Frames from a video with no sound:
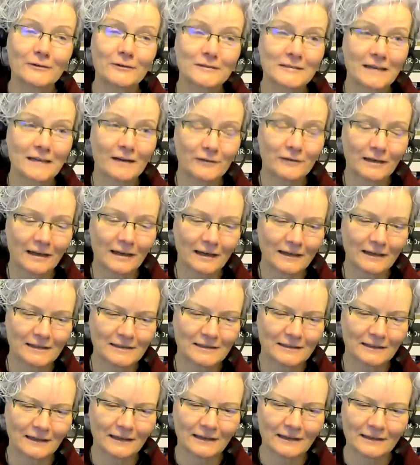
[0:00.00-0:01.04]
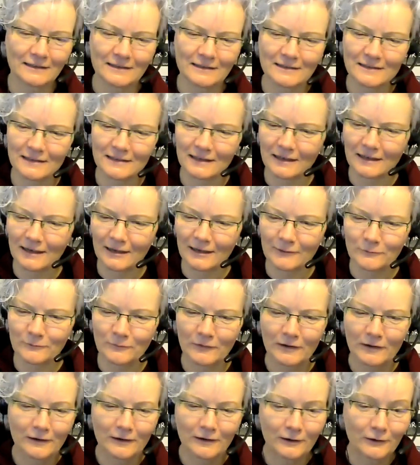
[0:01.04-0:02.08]
to have you, Kate, and
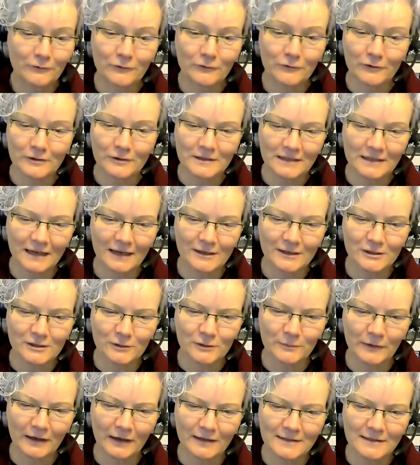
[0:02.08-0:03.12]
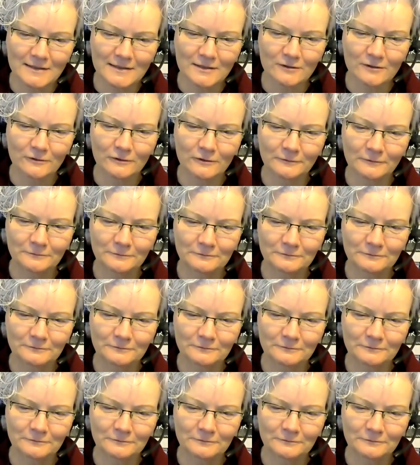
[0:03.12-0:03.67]
look forward to catching up again soon.